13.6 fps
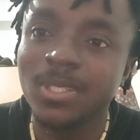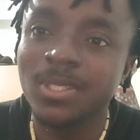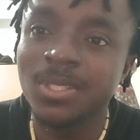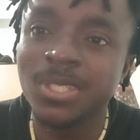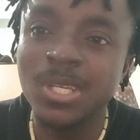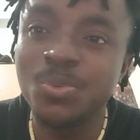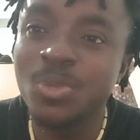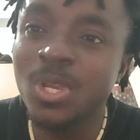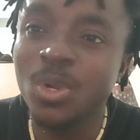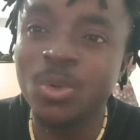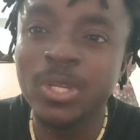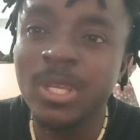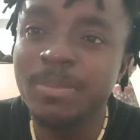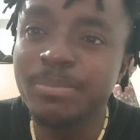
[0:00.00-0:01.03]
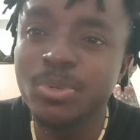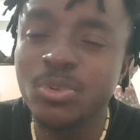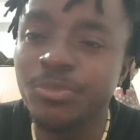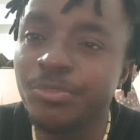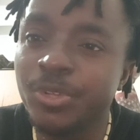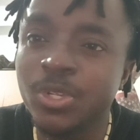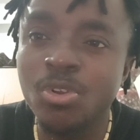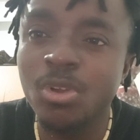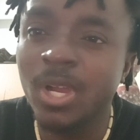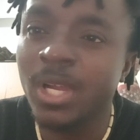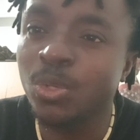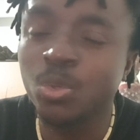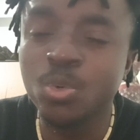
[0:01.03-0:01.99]
They were unable to figure
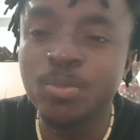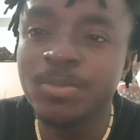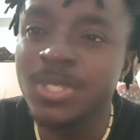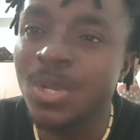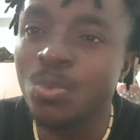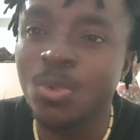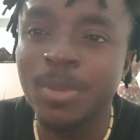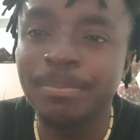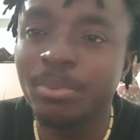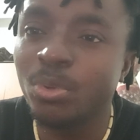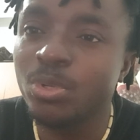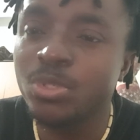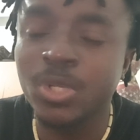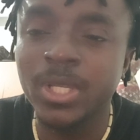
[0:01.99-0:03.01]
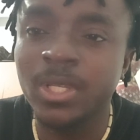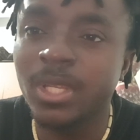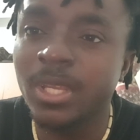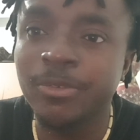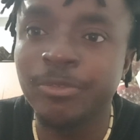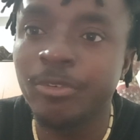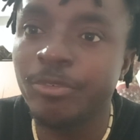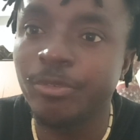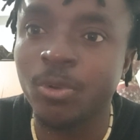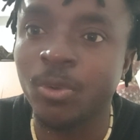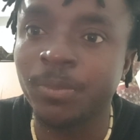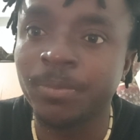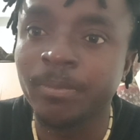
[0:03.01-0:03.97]
out whom they were plotting evil
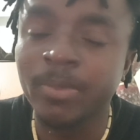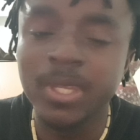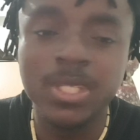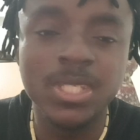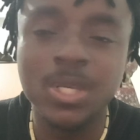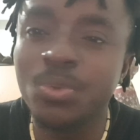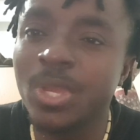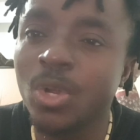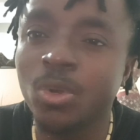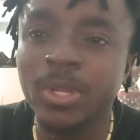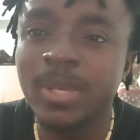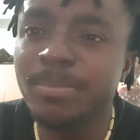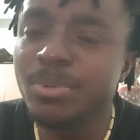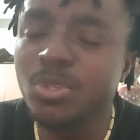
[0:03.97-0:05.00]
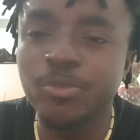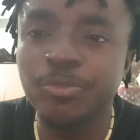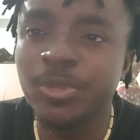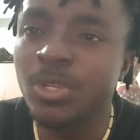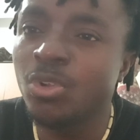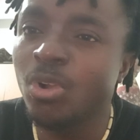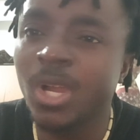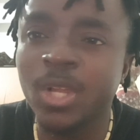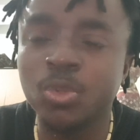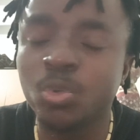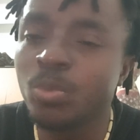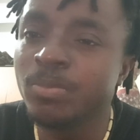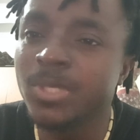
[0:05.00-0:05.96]
for. They were unable to figure
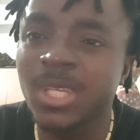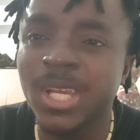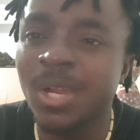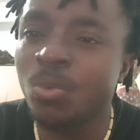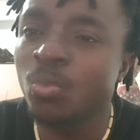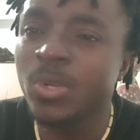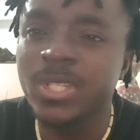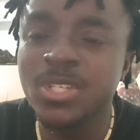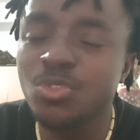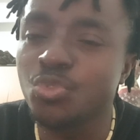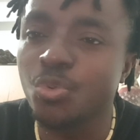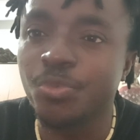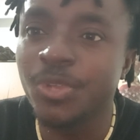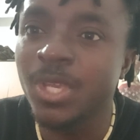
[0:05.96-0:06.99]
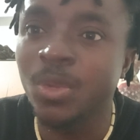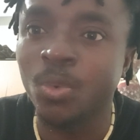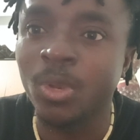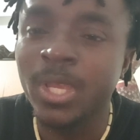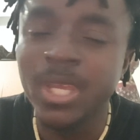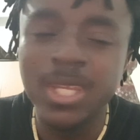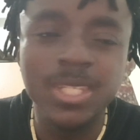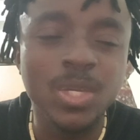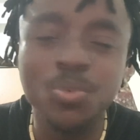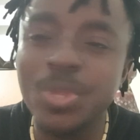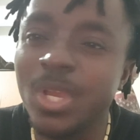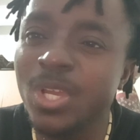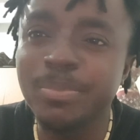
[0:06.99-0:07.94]
out whom they are waiting to fail. They
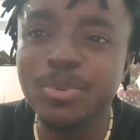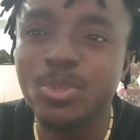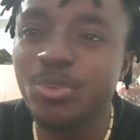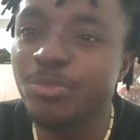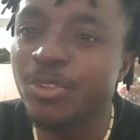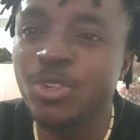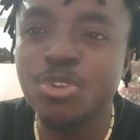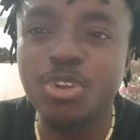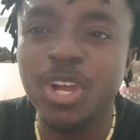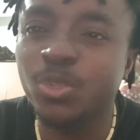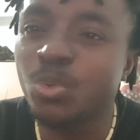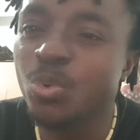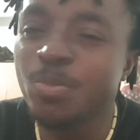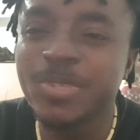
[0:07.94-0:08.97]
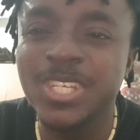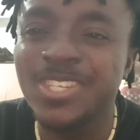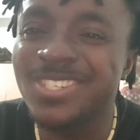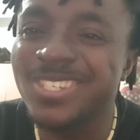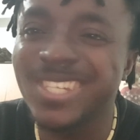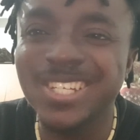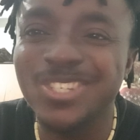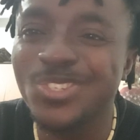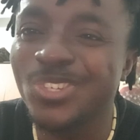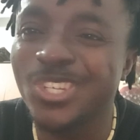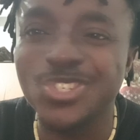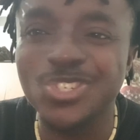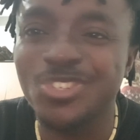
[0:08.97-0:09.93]
were able to figure out whom they
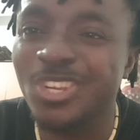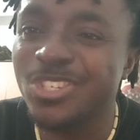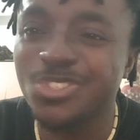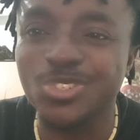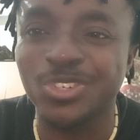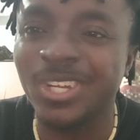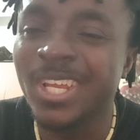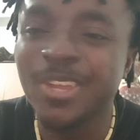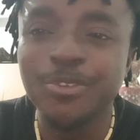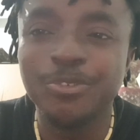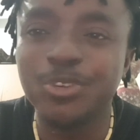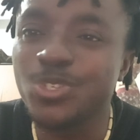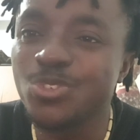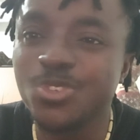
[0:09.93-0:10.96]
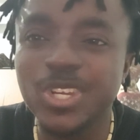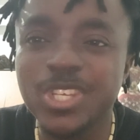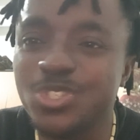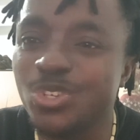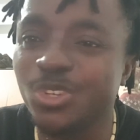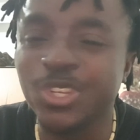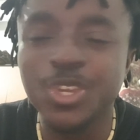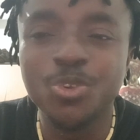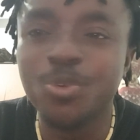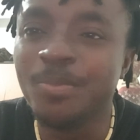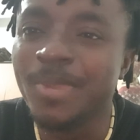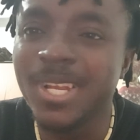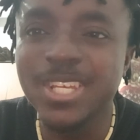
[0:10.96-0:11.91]
set disaster, frustration,
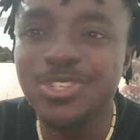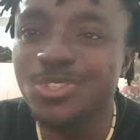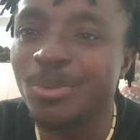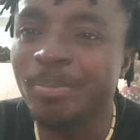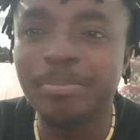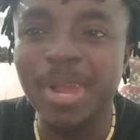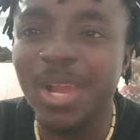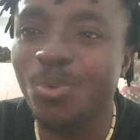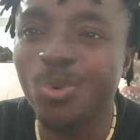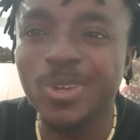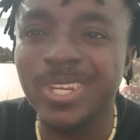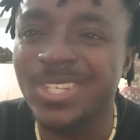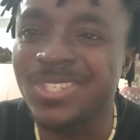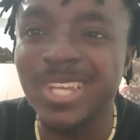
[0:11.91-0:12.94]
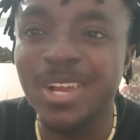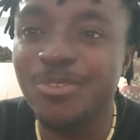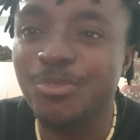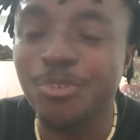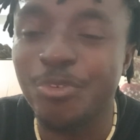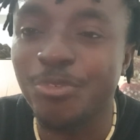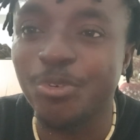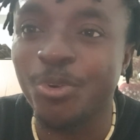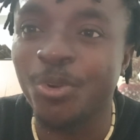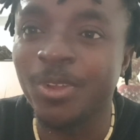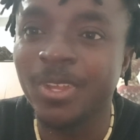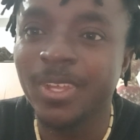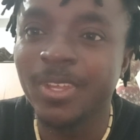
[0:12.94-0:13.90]
humiliation, backwardness, downfall for.